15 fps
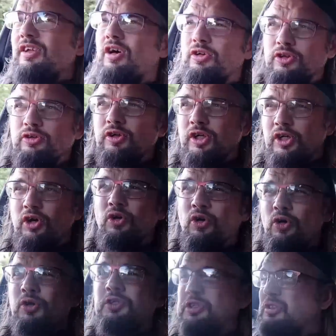The Honda
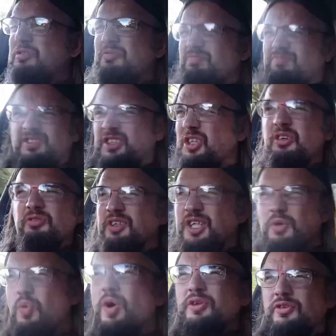Accord, you don't
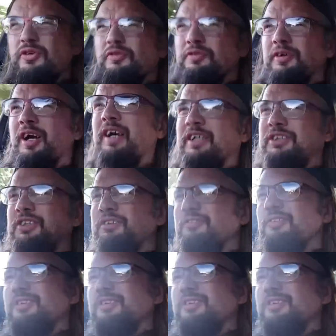really want to thrash.